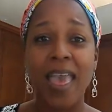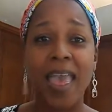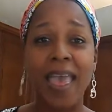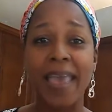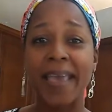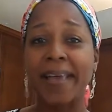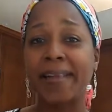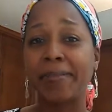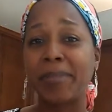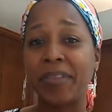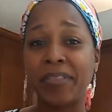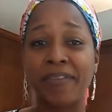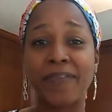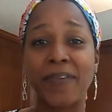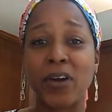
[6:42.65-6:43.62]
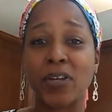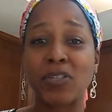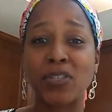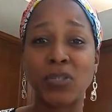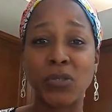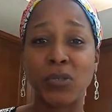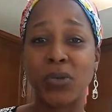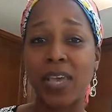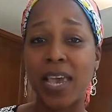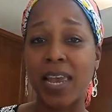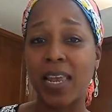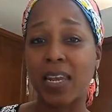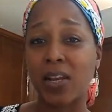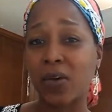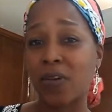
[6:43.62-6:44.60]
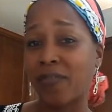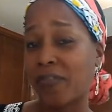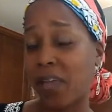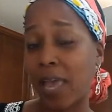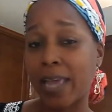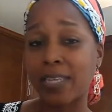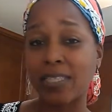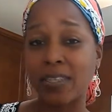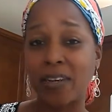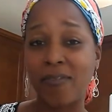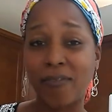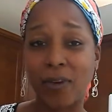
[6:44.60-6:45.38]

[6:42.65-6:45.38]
and be the first to get a notification